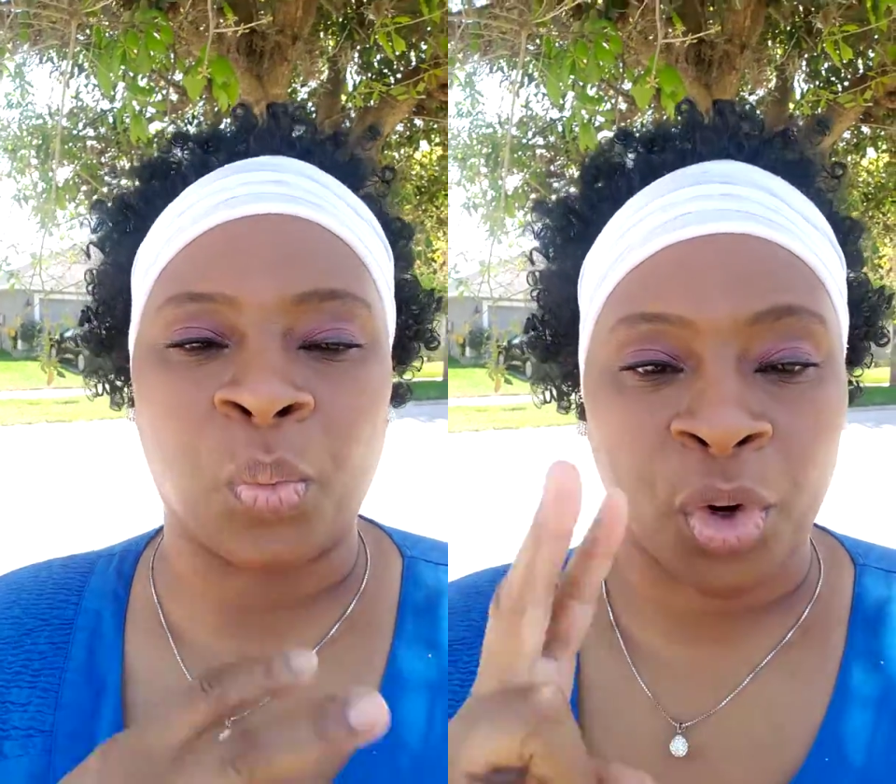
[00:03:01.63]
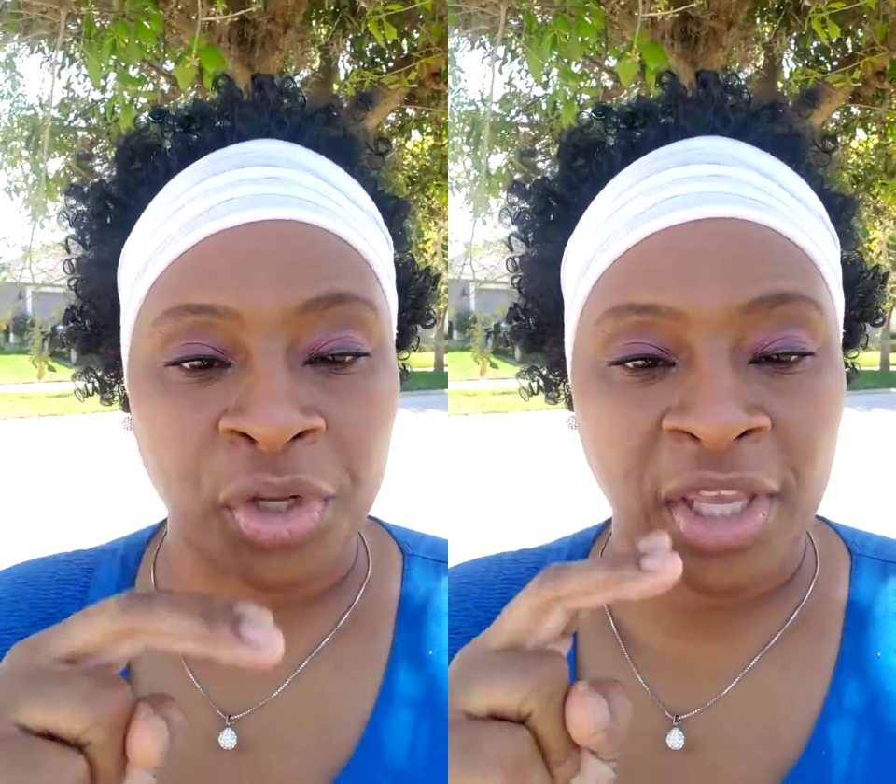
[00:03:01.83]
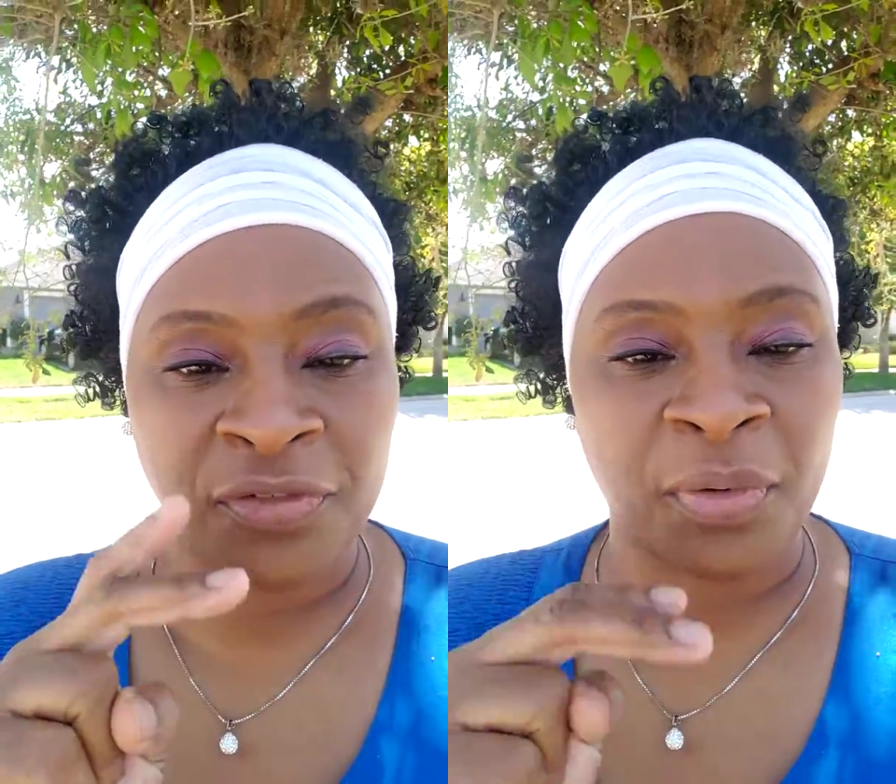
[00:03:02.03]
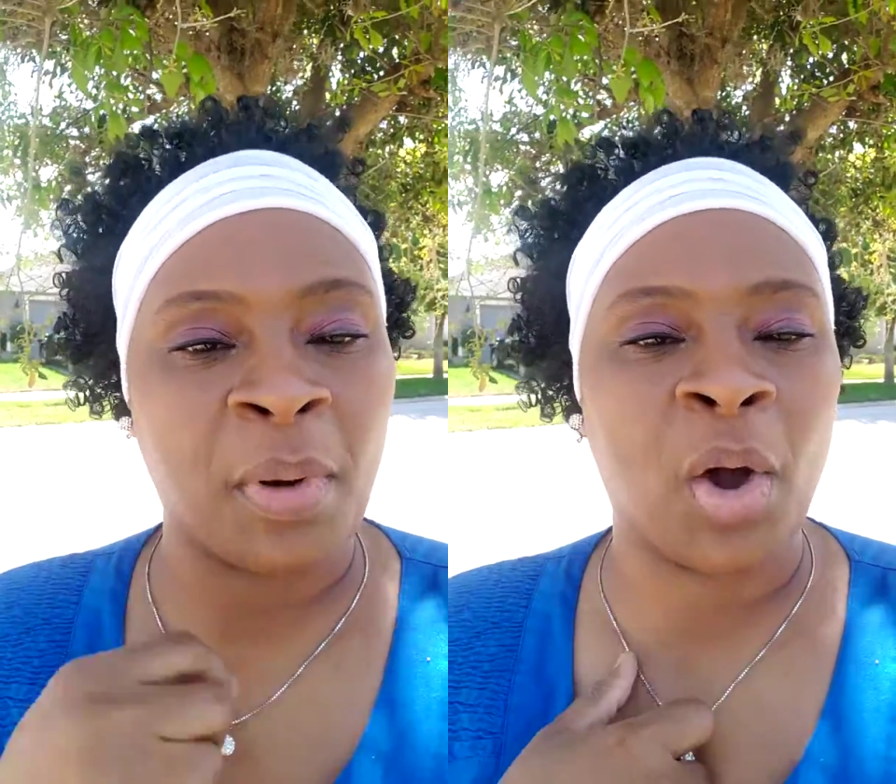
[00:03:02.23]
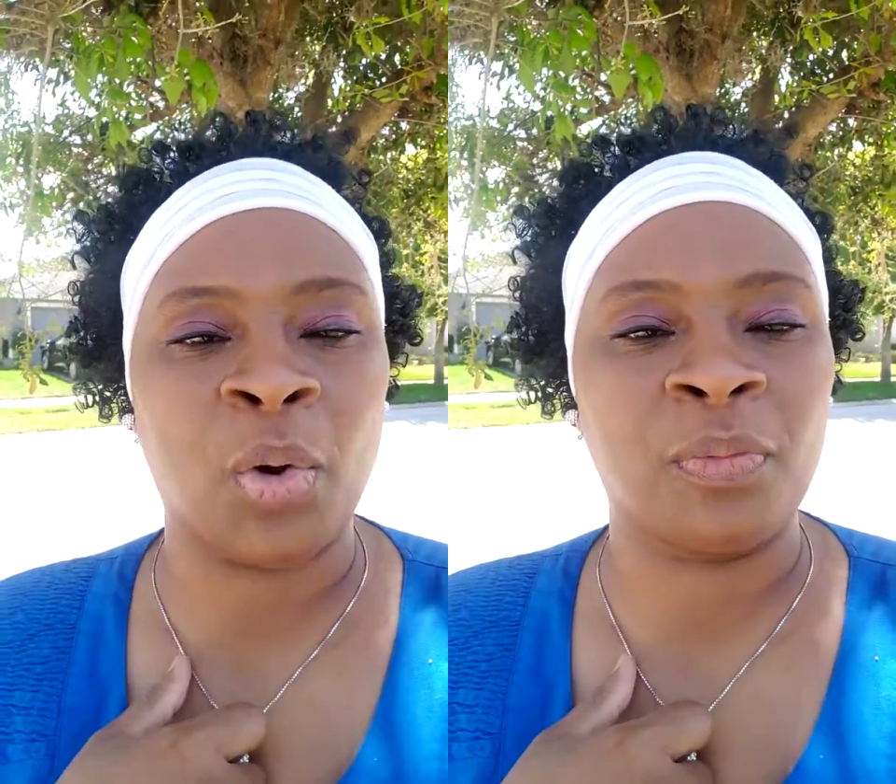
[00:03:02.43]
working from
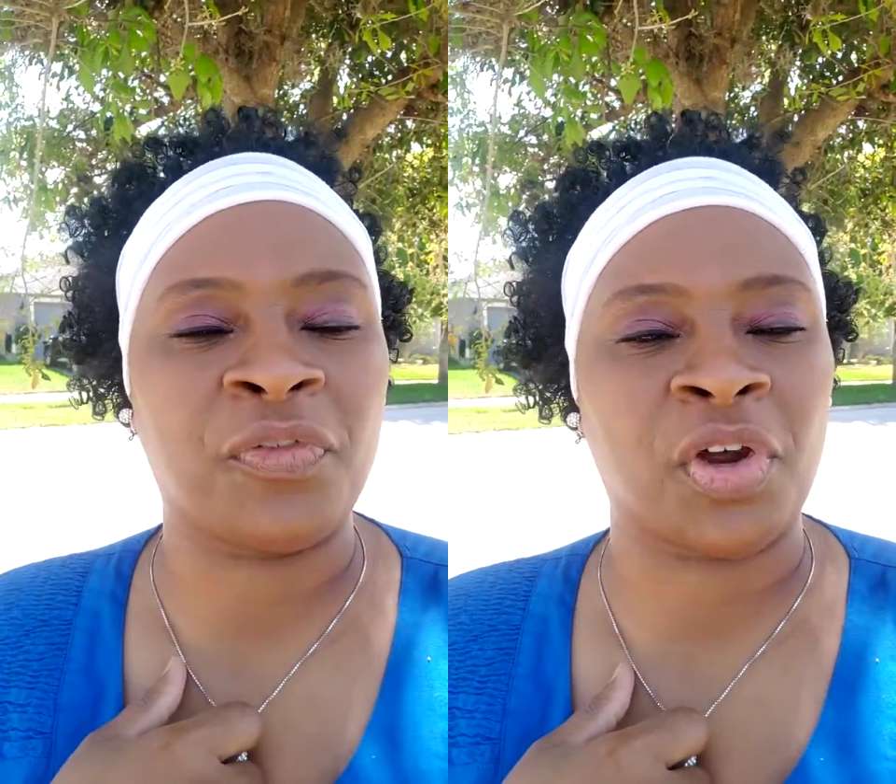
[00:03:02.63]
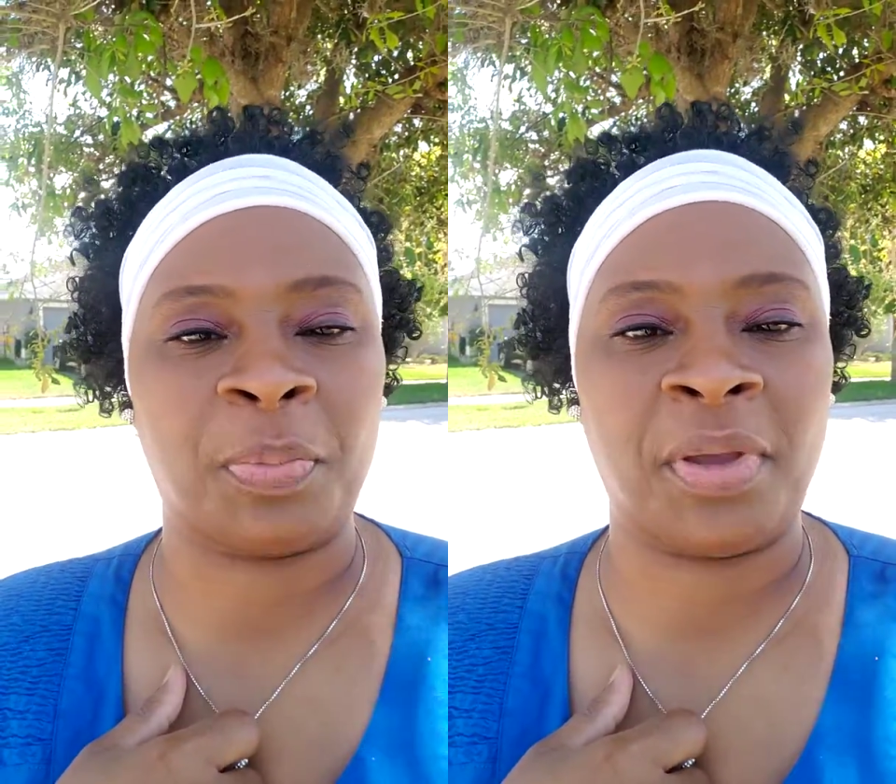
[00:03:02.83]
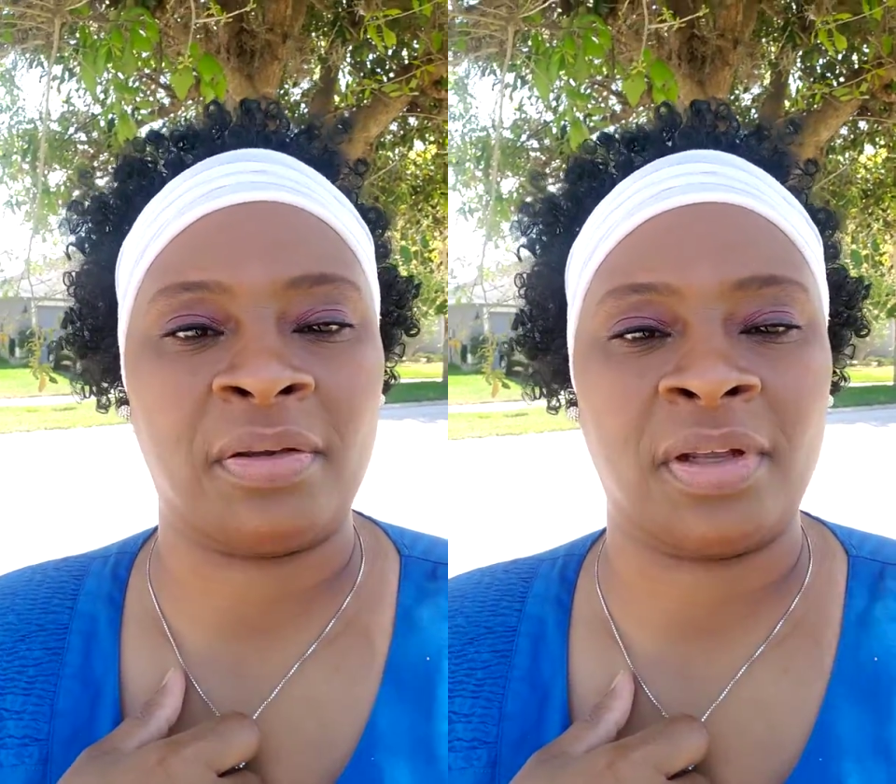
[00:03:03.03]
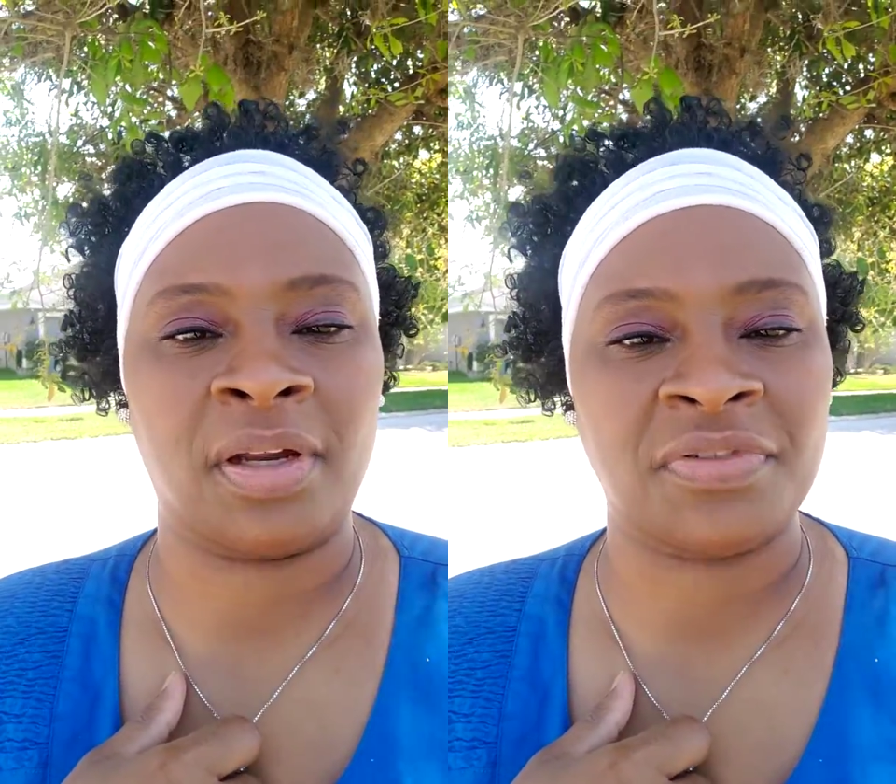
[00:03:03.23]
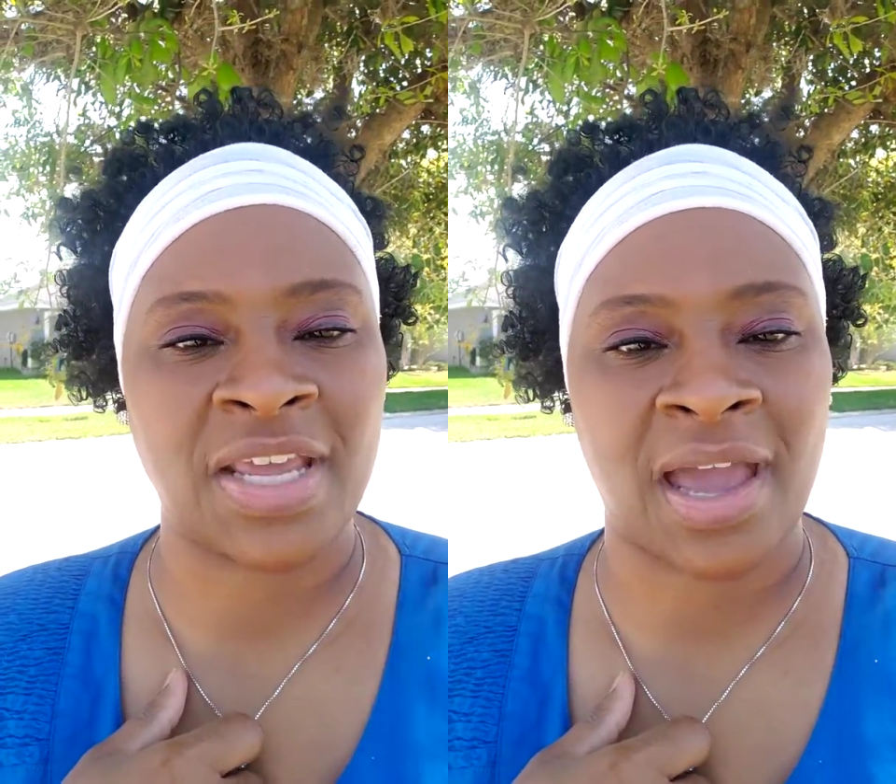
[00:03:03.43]
home for a period
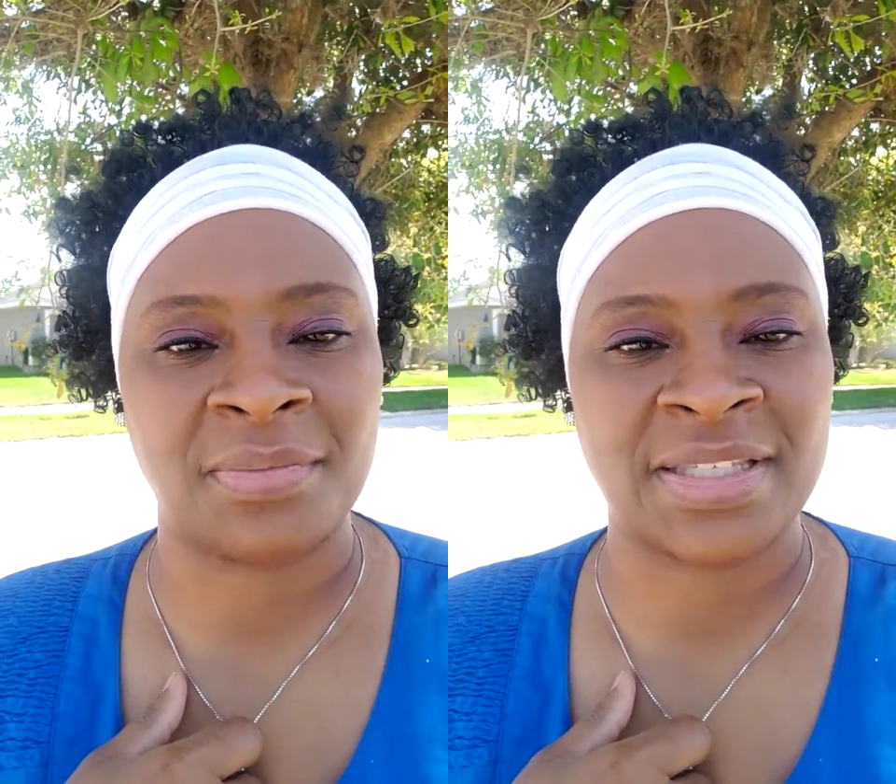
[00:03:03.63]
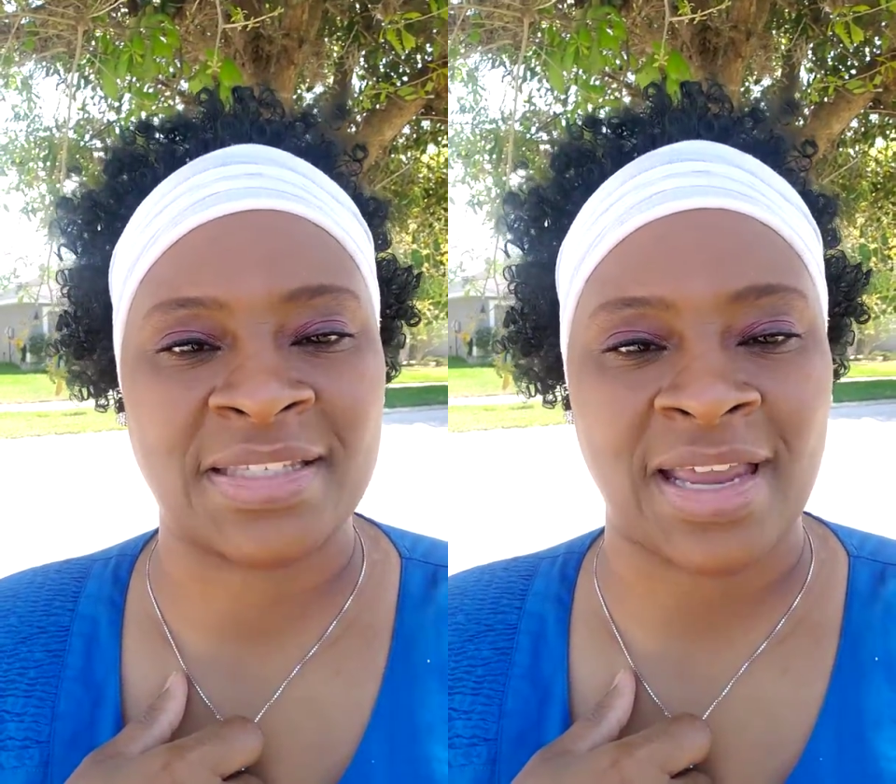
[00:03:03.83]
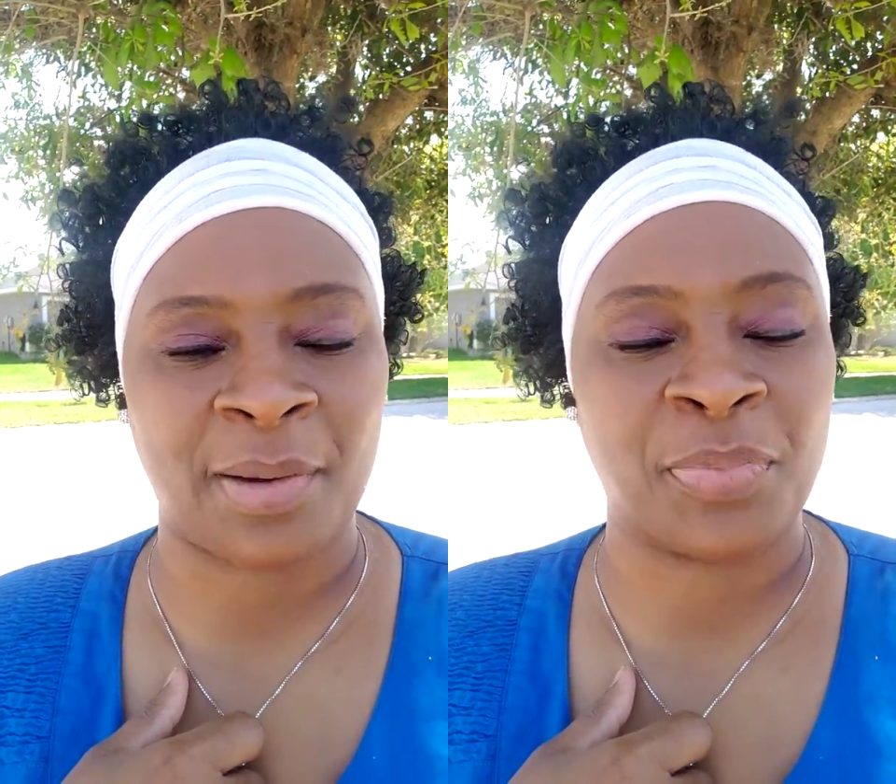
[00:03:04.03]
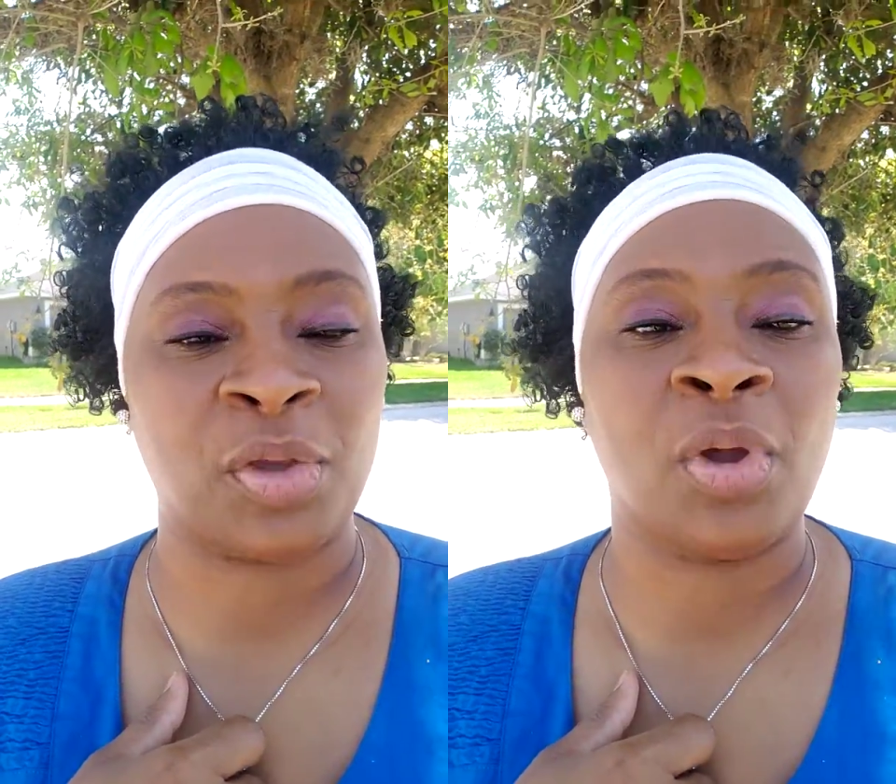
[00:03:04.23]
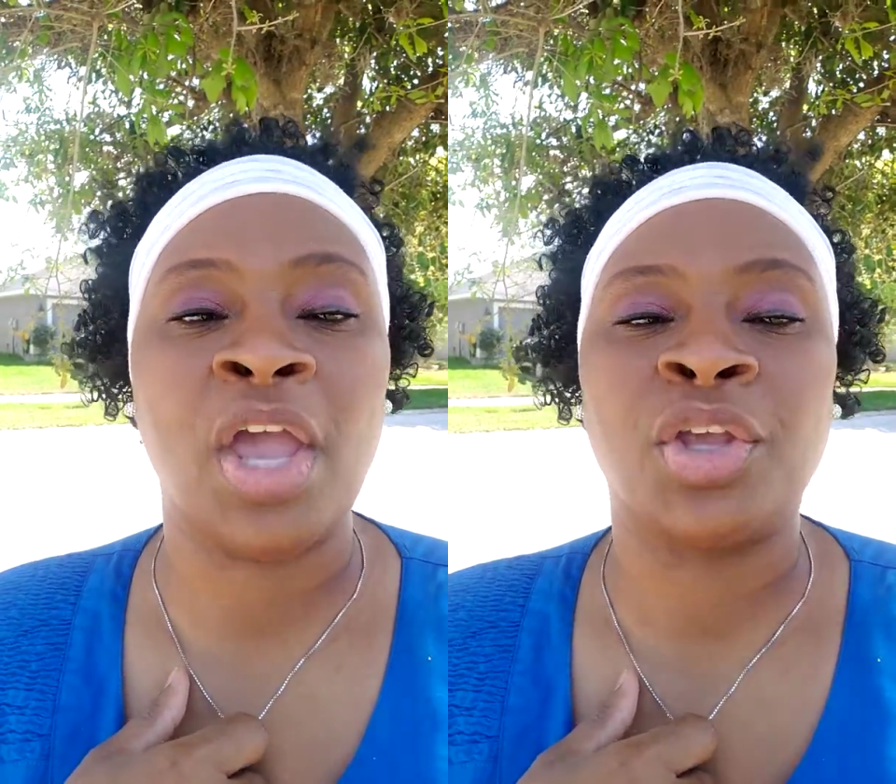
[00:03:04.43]
of time stop you.